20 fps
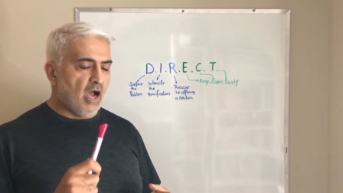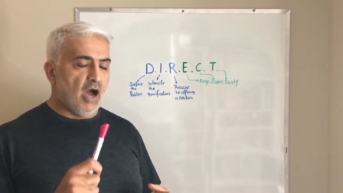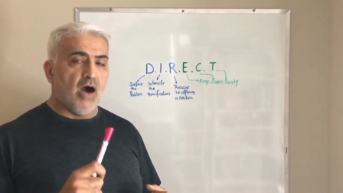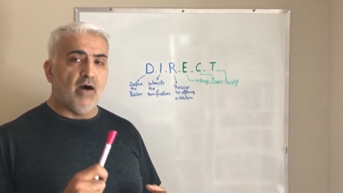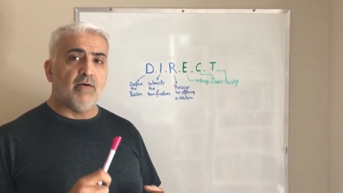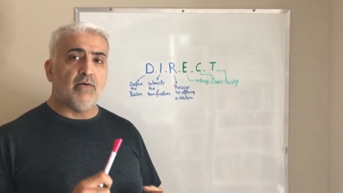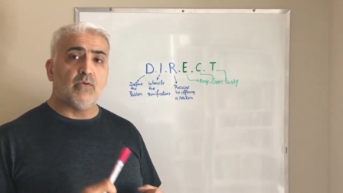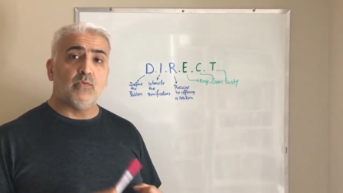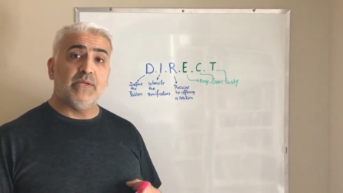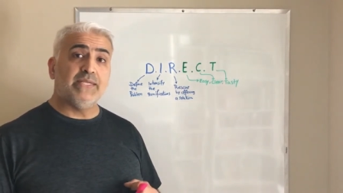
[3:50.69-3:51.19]

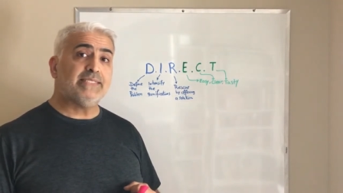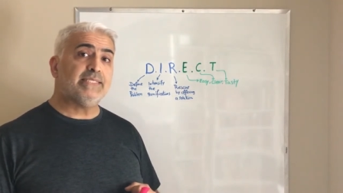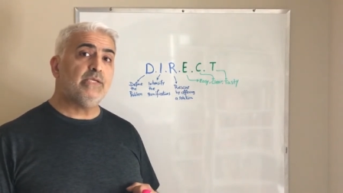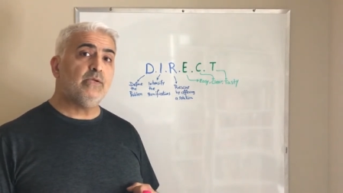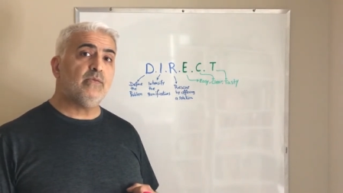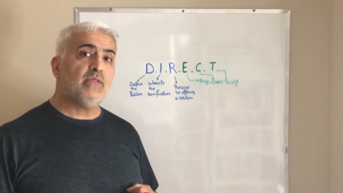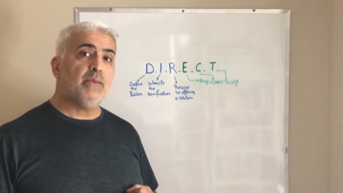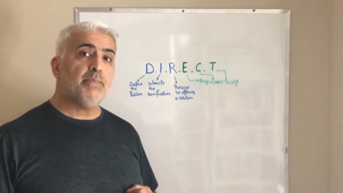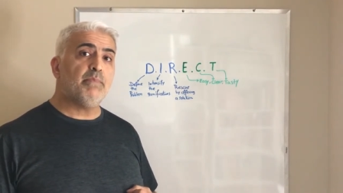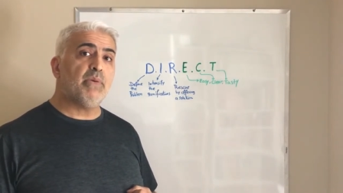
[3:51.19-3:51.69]
uh,
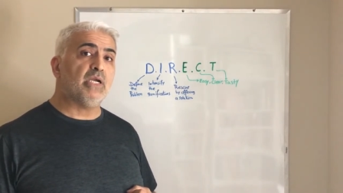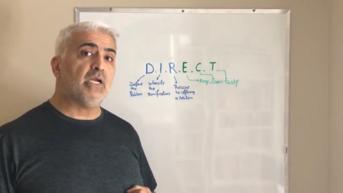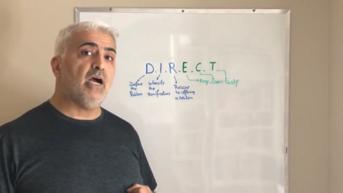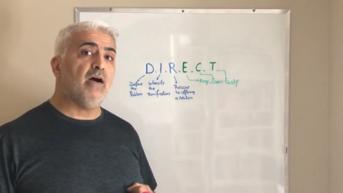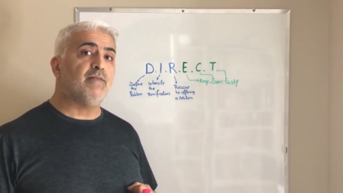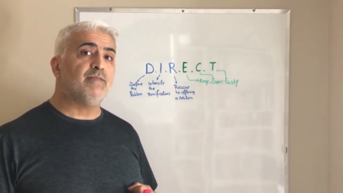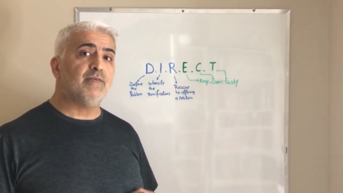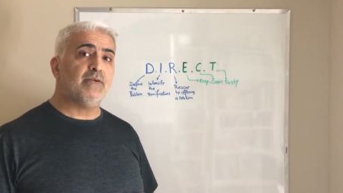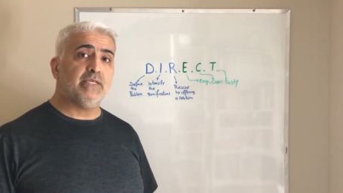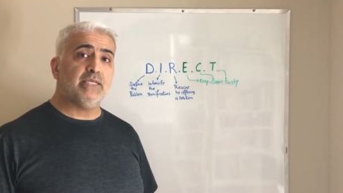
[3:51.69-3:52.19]
rescue them by
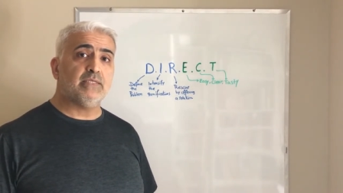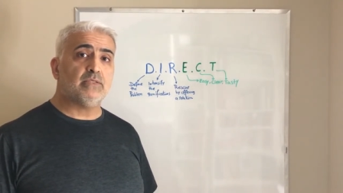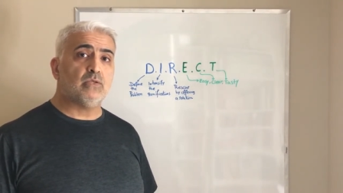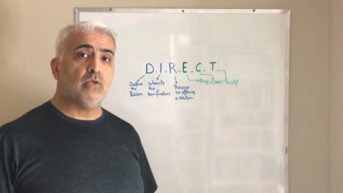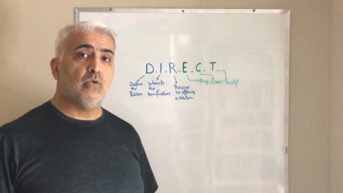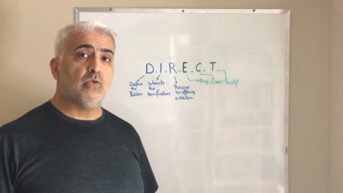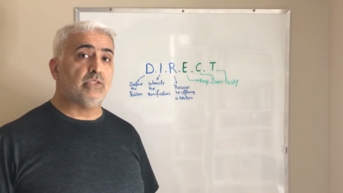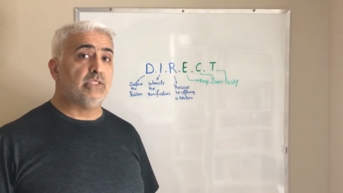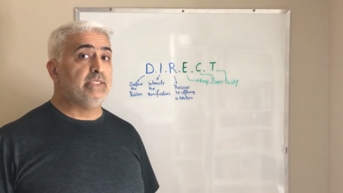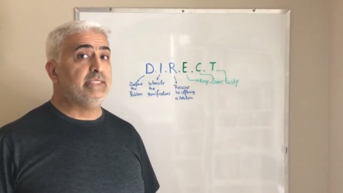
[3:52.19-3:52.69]
offering a
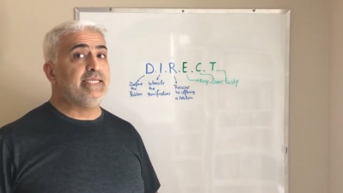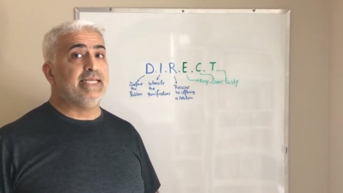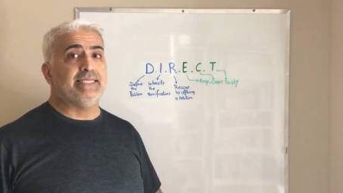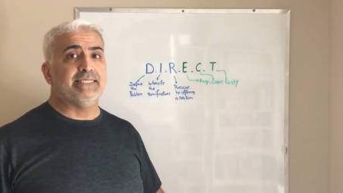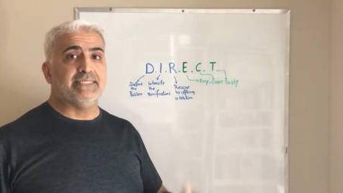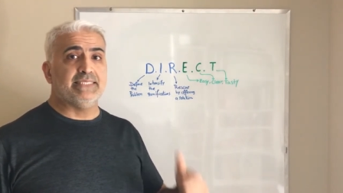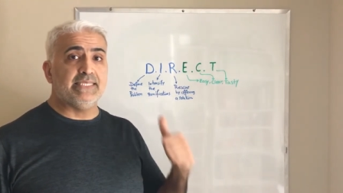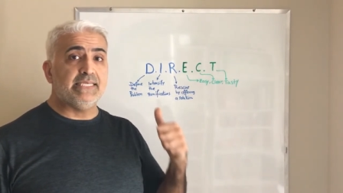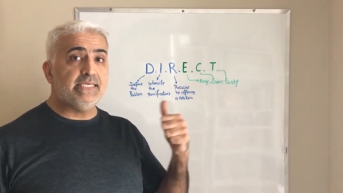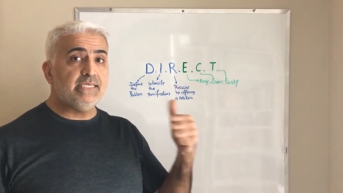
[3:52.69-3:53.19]
solution that
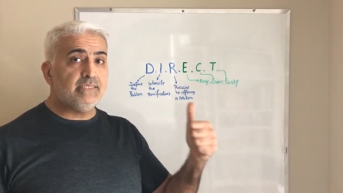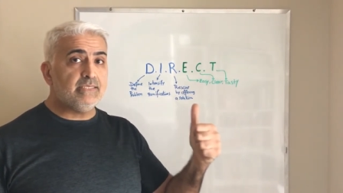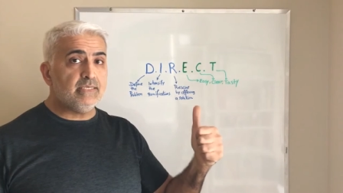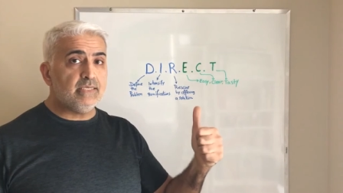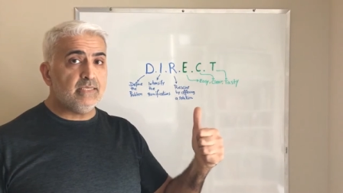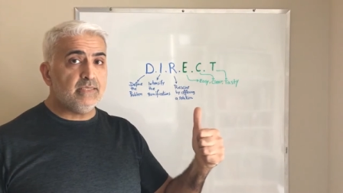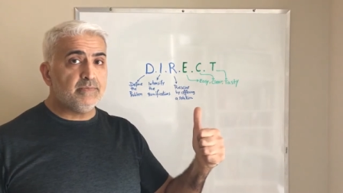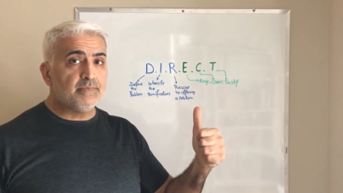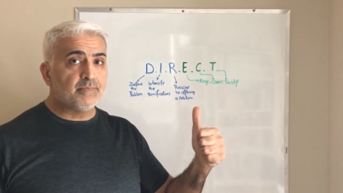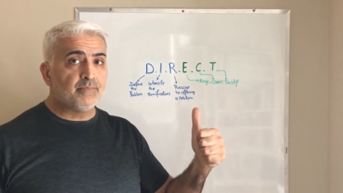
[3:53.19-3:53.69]
is
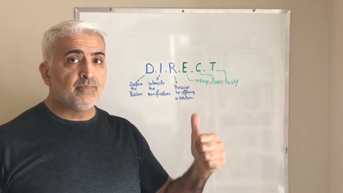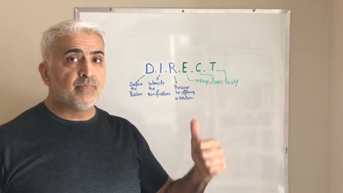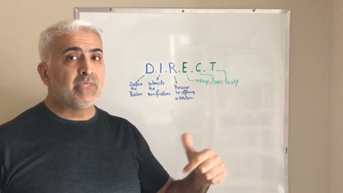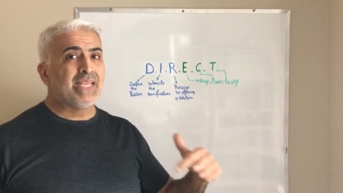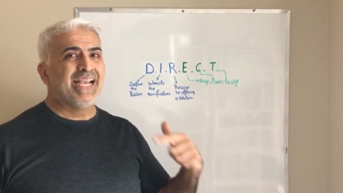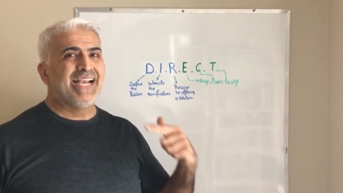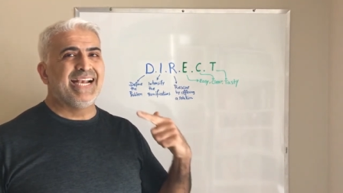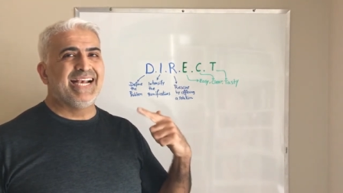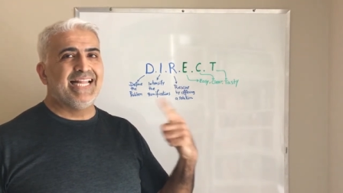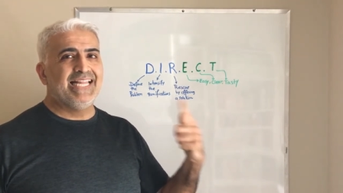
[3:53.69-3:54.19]
easy,
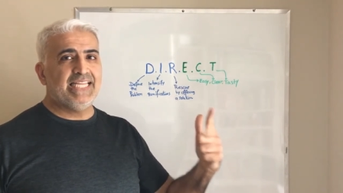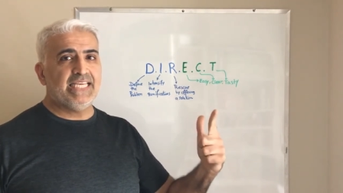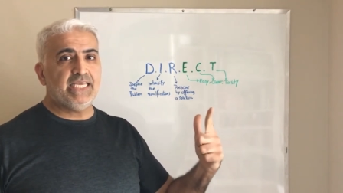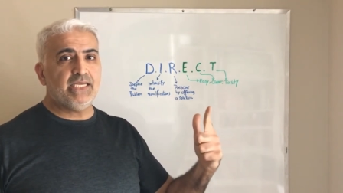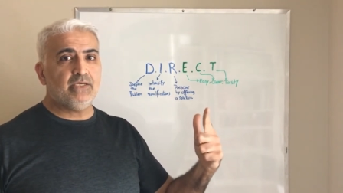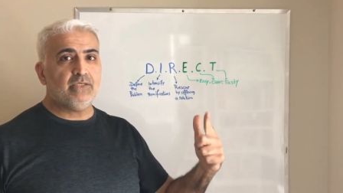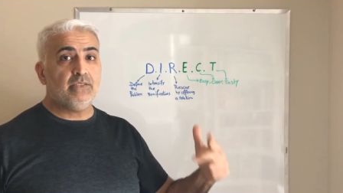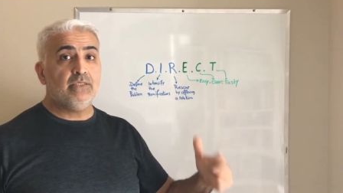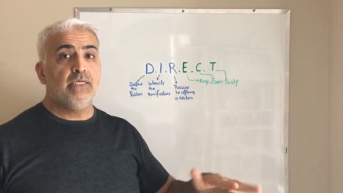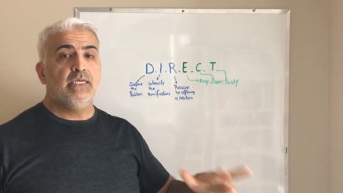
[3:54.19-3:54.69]

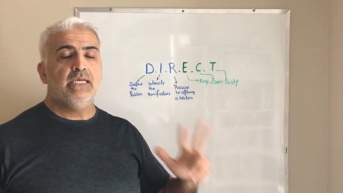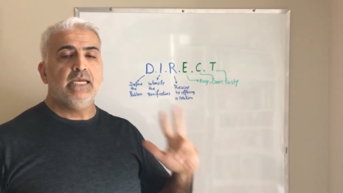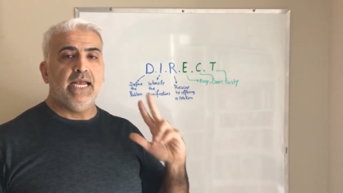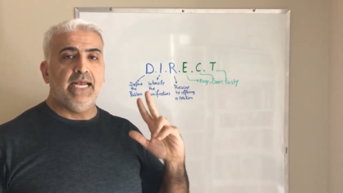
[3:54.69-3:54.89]
clear,